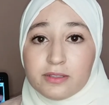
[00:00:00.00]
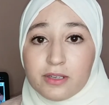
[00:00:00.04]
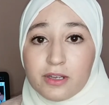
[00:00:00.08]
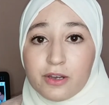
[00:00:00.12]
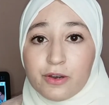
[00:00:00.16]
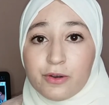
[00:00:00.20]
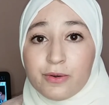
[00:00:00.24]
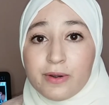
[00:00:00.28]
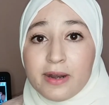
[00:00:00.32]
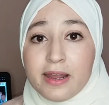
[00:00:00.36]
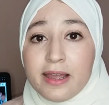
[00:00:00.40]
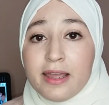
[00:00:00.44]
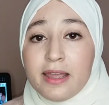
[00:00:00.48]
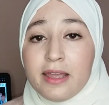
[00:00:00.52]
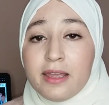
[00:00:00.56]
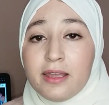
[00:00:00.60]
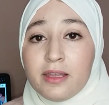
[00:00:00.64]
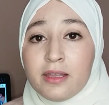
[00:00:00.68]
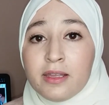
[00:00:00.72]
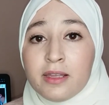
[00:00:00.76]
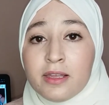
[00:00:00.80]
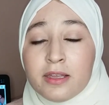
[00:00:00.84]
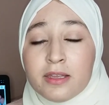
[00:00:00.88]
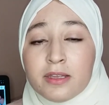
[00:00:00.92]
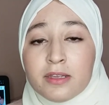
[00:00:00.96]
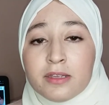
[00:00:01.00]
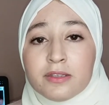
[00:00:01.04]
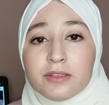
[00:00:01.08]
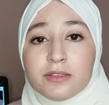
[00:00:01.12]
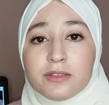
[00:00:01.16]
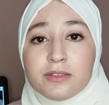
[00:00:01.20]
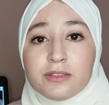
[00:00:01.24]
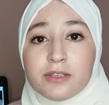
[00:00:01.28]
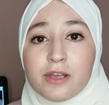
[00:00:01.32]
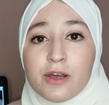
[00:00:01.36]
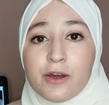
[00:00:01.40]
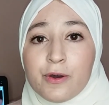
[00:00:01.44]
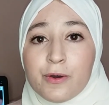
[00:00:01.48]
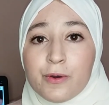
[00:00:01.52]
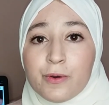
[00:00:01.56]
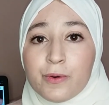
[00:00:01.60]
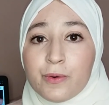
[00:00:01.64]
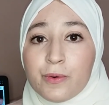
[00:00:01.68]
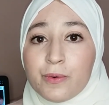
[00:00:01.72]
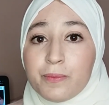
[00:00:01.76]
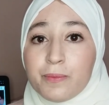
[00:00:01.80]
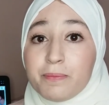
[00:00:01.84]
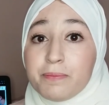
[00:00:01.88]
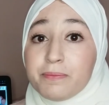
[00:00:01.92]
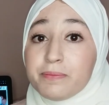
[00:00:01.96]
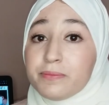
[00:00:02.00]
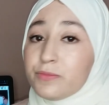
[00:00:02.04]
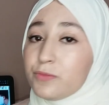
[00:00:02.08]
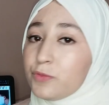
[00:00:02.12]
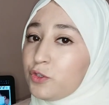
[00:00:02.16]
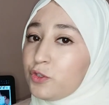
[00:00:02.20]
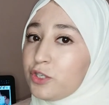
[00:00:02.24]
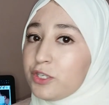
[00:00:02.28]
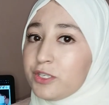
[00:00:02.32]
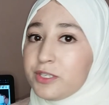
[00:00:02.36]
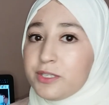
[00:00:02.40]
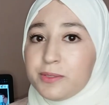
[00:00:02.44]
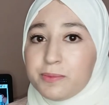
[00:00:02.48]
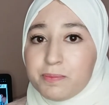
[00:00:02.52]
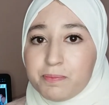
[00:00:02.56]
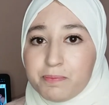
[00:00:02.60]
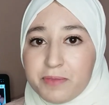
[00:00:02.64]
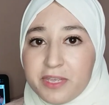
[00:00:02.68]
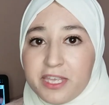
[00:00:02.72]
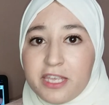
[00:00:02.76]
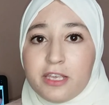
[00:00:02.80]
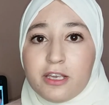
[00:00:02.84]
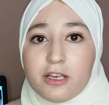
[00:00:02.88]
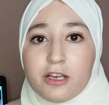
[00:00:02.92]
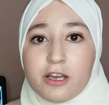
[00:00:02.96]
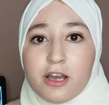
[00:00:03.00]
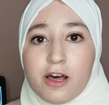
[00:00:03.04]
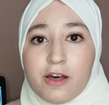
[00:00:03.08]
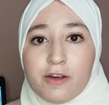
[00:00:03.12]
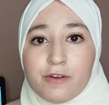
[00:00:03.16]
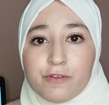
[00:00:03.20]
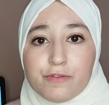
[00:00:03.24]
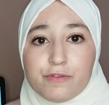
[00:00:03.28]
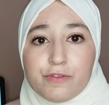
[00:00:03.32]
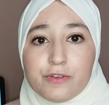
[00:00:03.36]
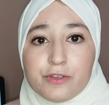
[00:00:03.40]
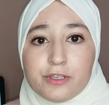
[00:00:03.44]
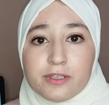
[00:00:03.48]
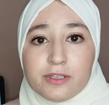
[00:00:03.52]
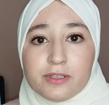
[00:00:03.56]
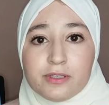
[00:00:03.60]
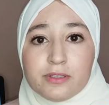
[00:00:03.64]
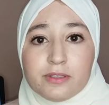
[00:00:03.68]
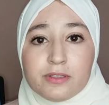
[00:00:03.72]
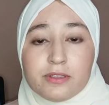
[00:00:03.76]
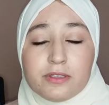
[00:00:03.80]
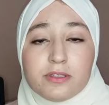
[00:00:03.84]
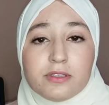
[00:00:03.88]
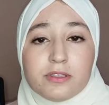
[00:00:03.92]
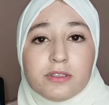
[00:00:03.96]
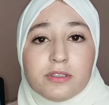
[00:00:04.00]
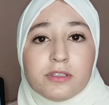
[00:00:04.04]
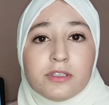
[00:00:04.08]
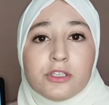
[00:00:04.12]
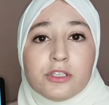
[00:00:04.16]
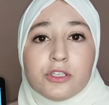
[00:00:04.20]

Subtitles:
All right? So just be confident.